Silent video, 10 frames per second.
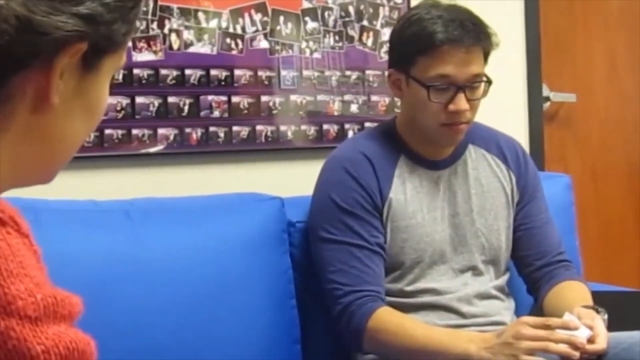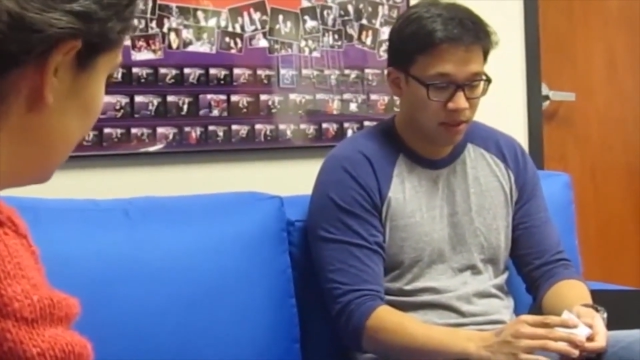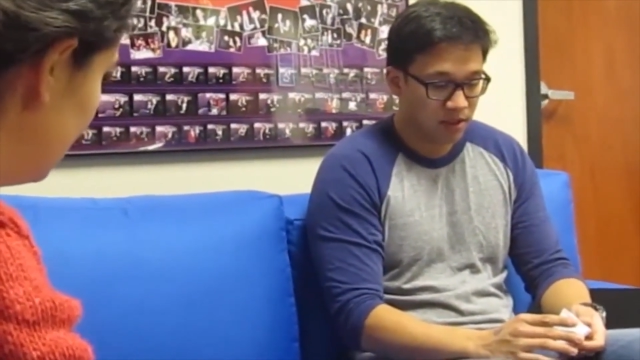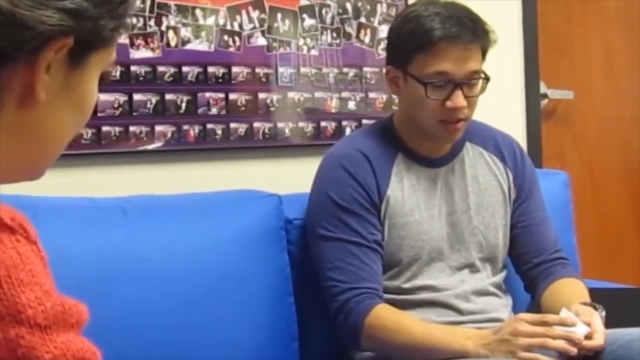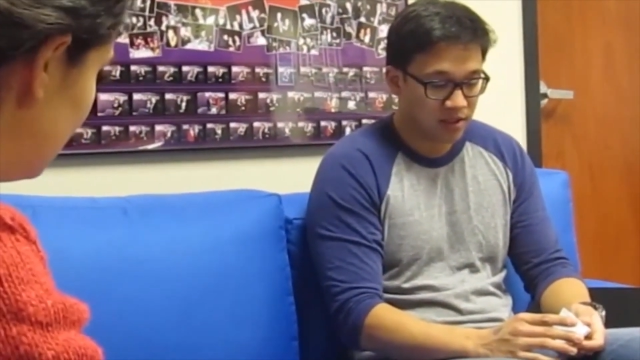
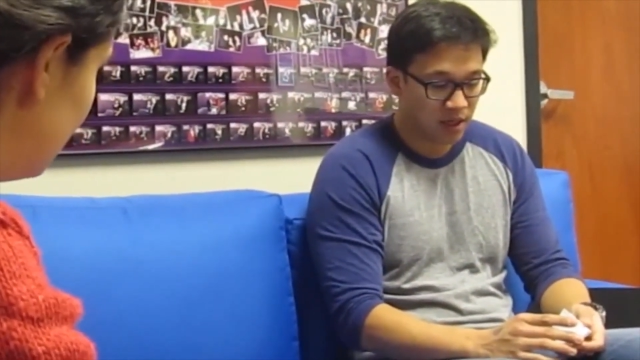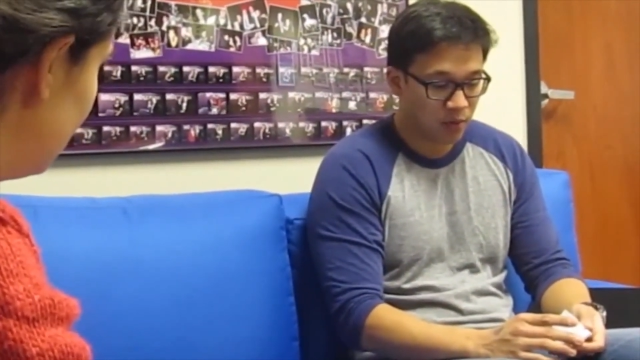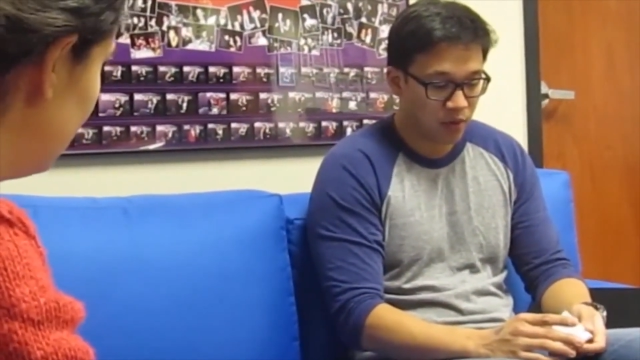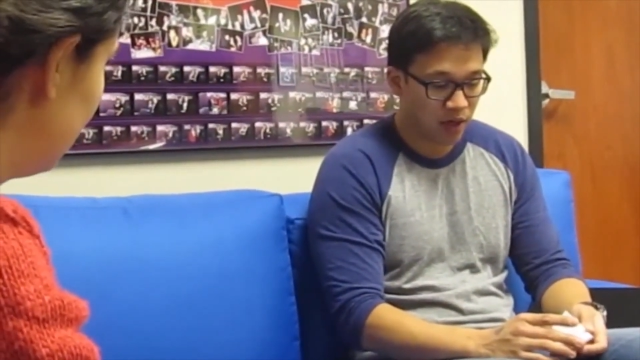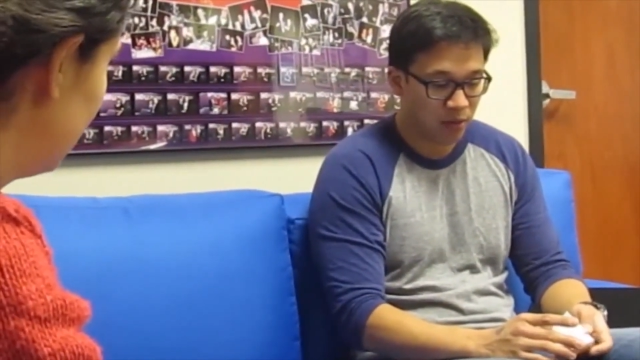because I said I
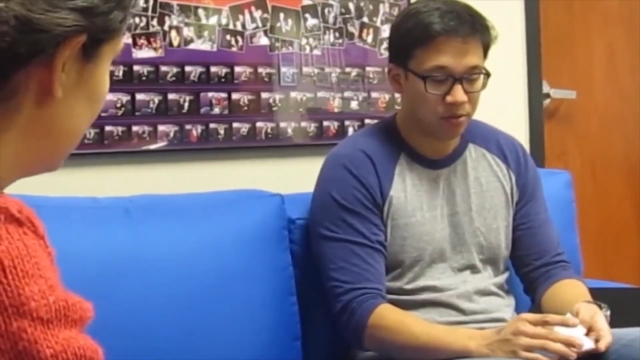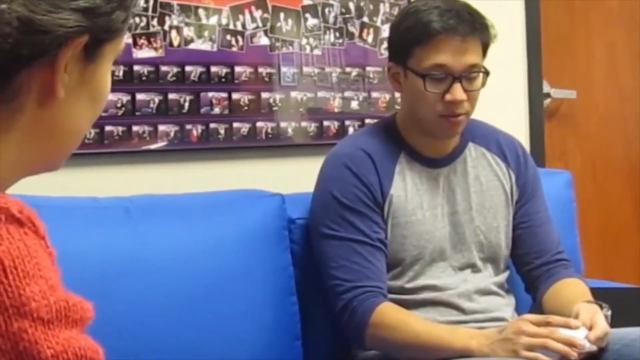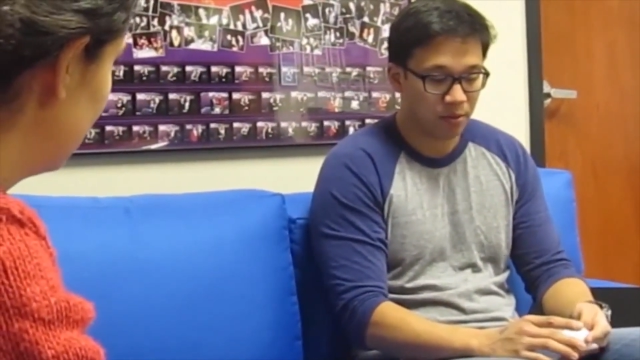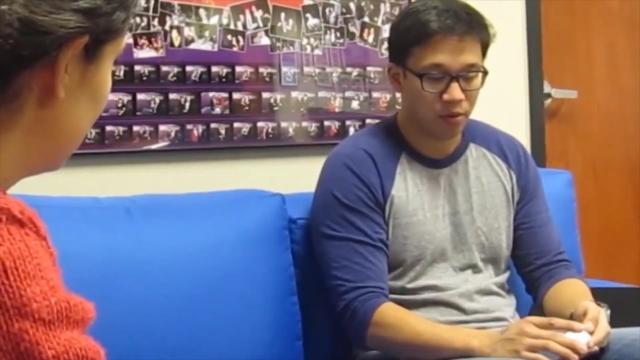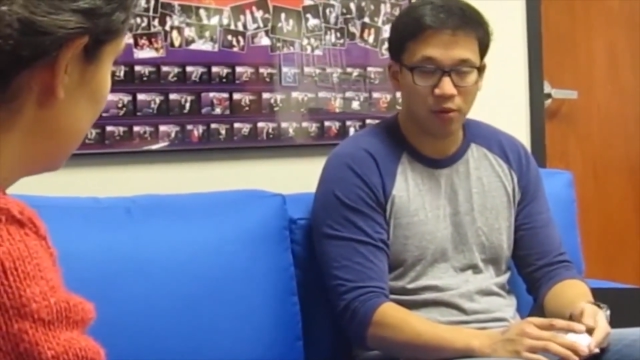would, helps
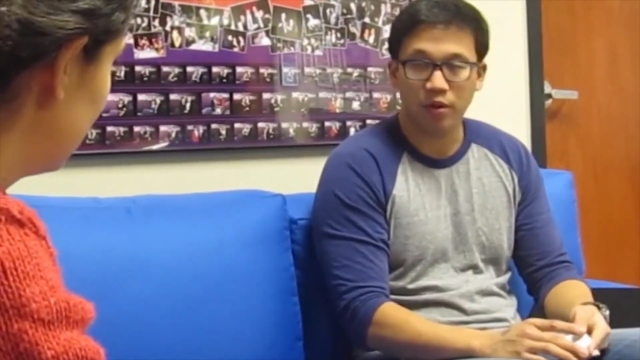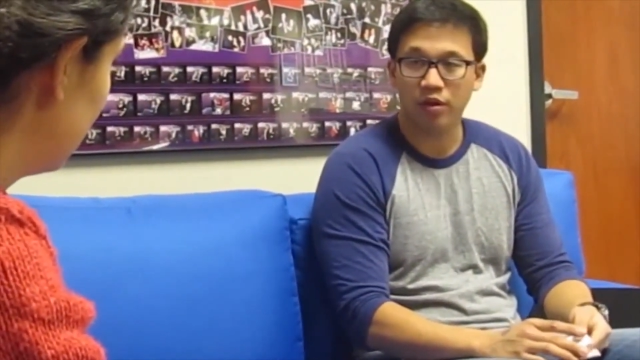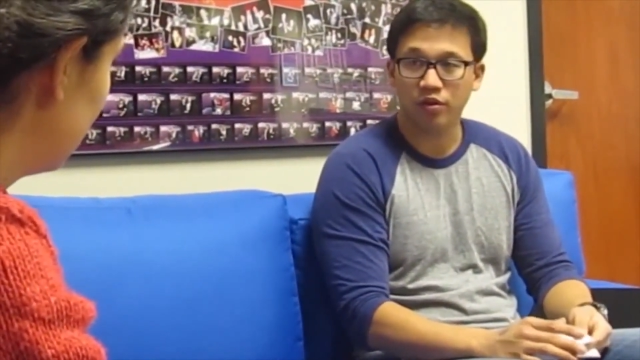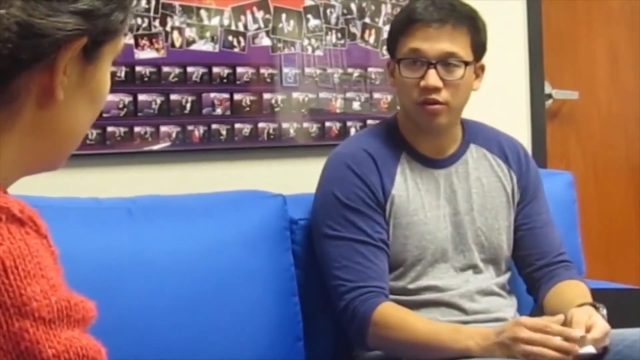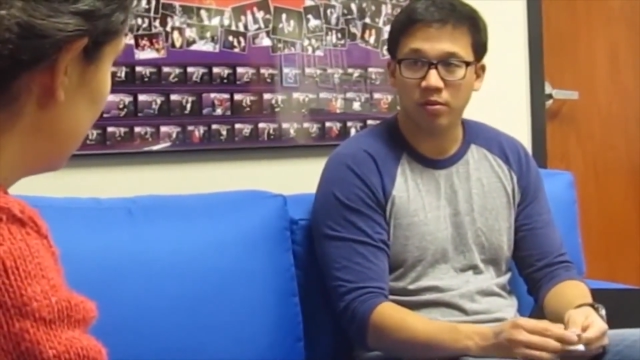people with
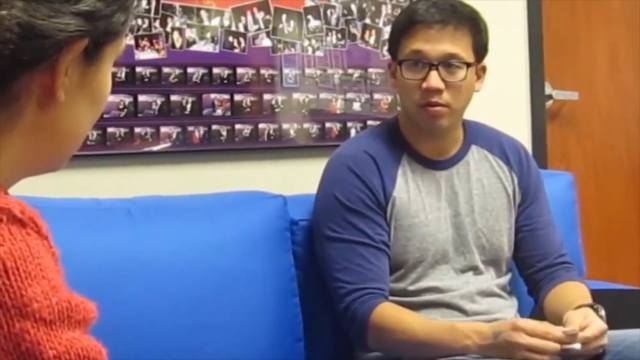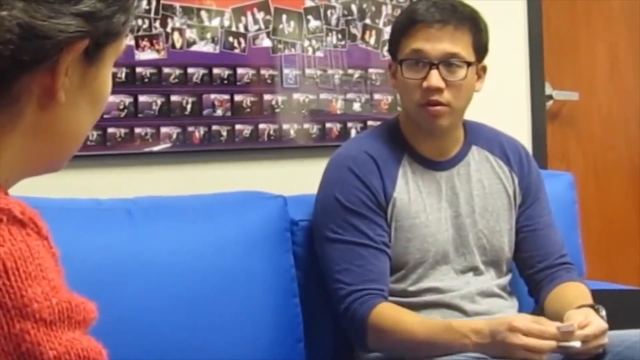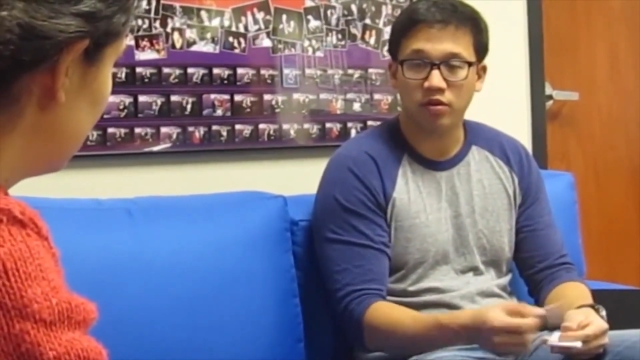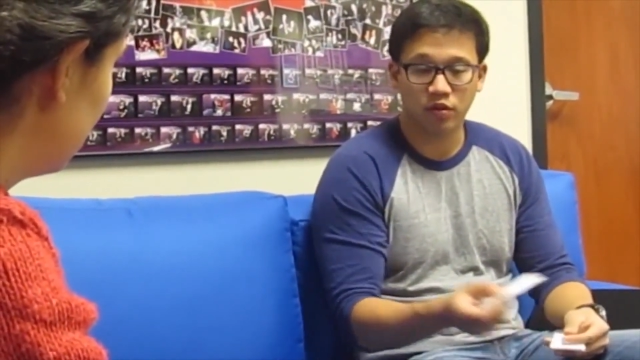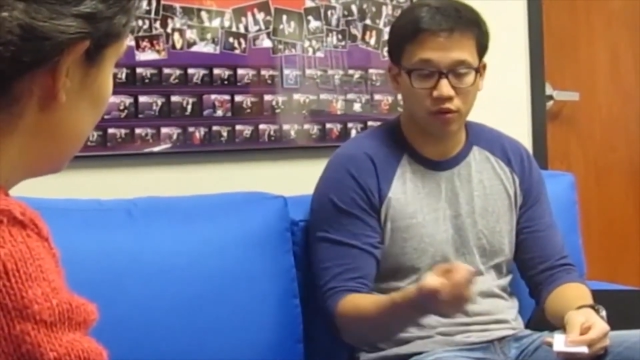those
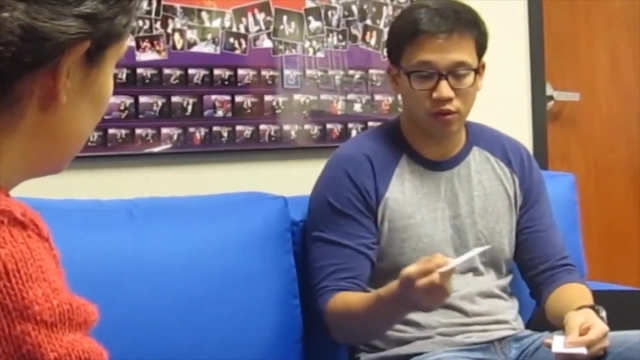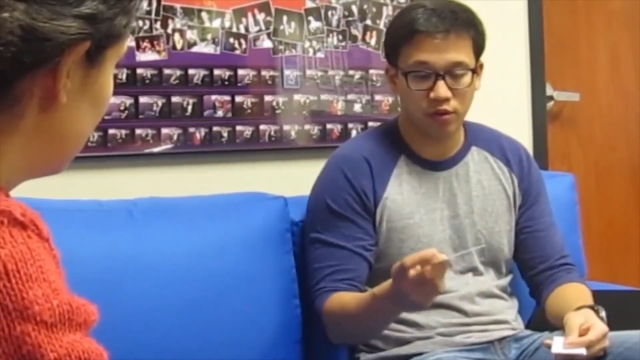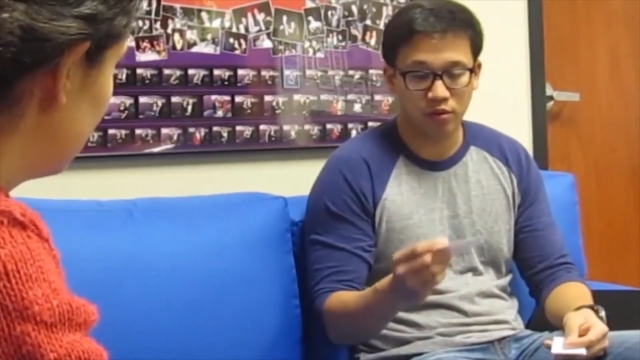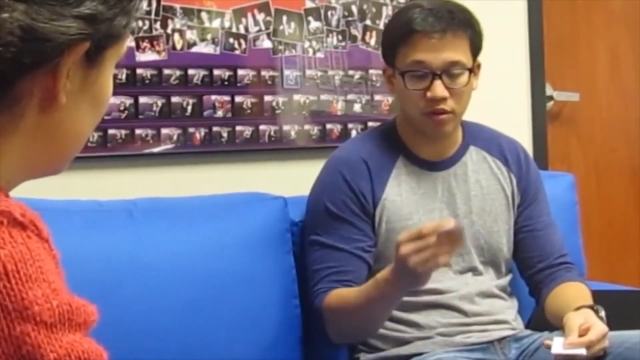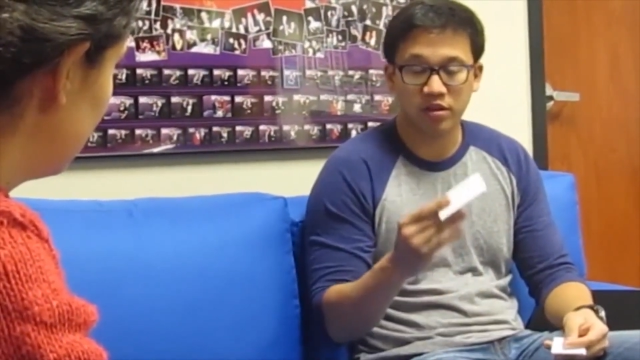commitments
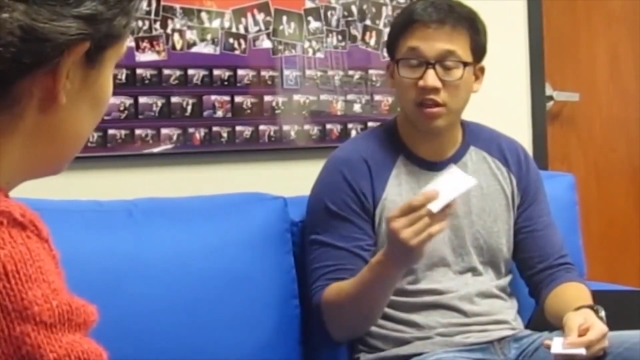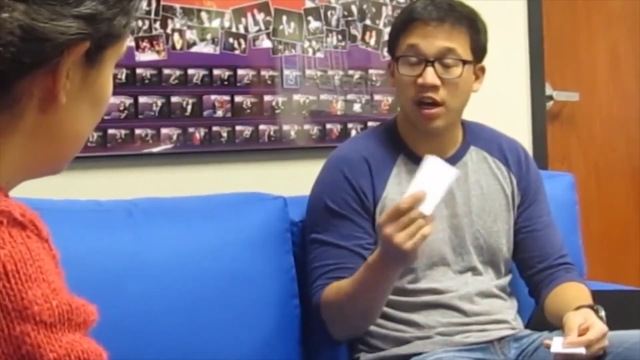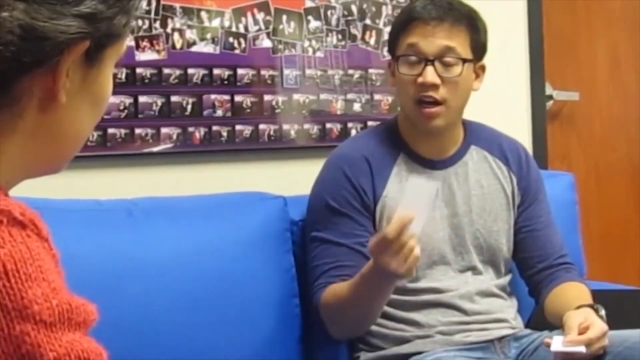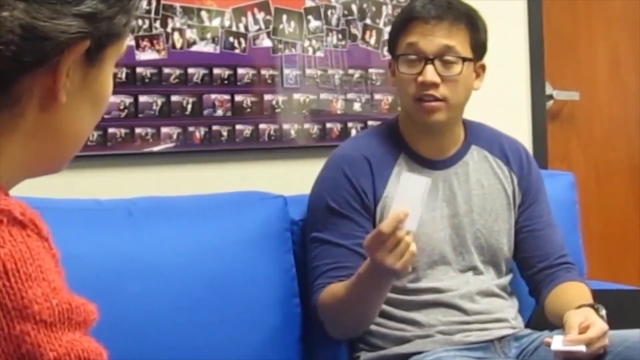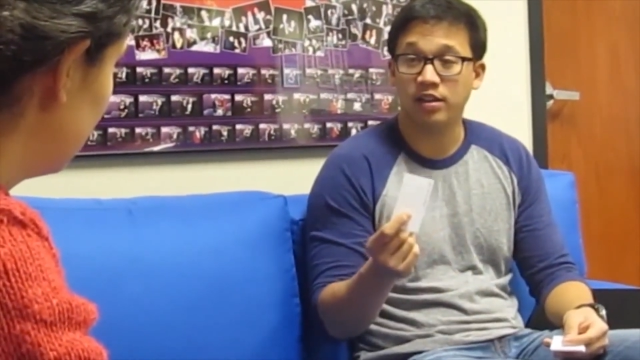through this
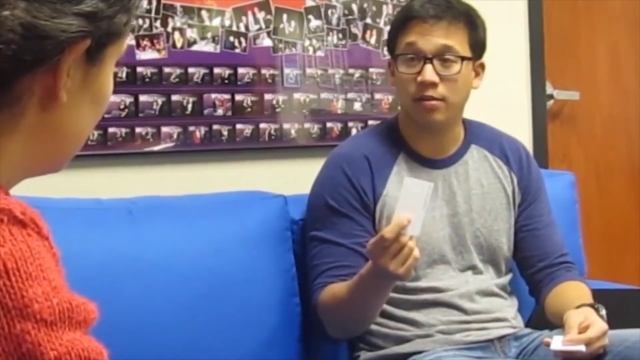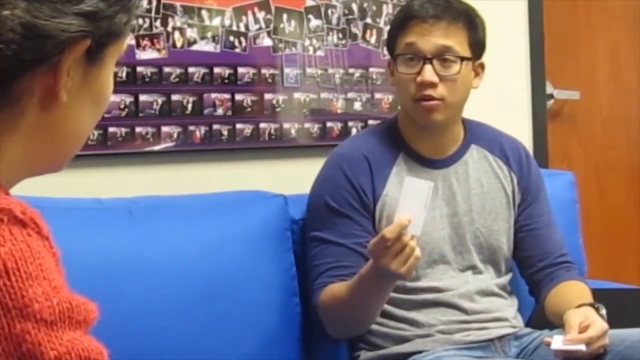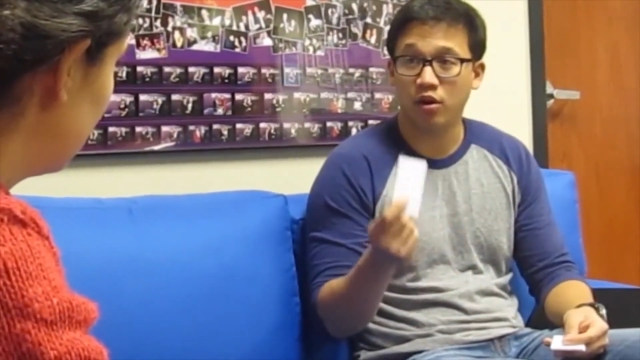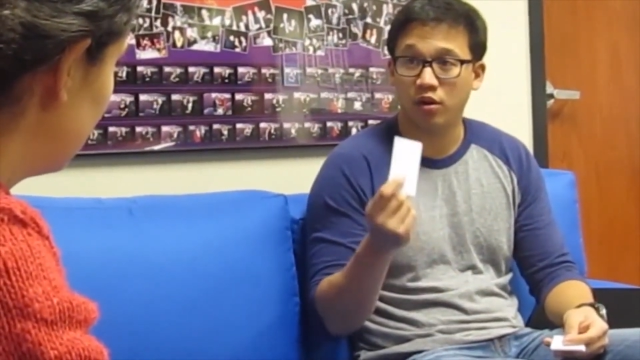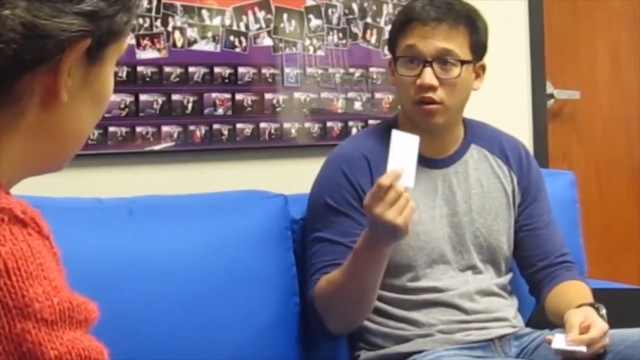concept
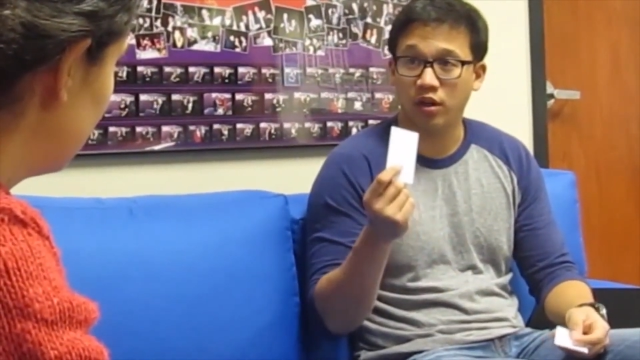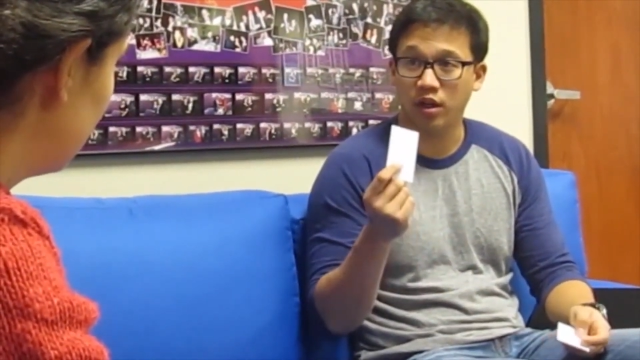called